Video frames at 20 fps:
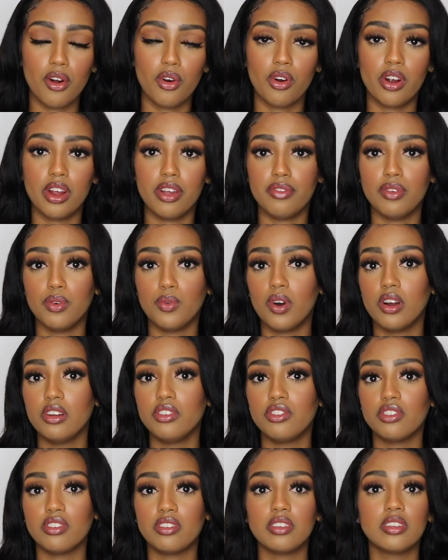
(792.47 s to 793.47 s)
or if you
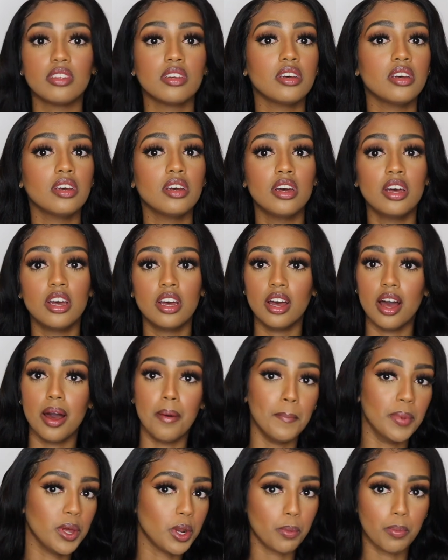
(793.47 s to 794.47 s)
want just a
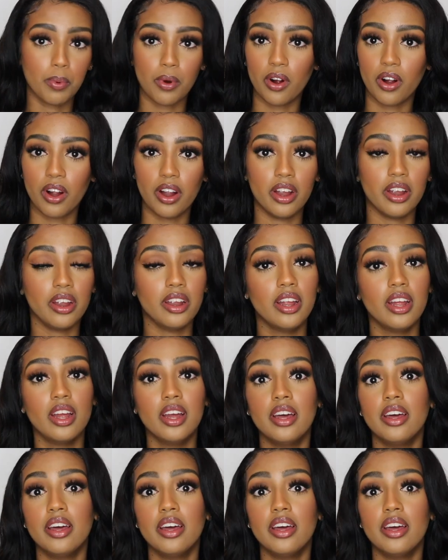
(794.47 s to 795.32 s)
middle part,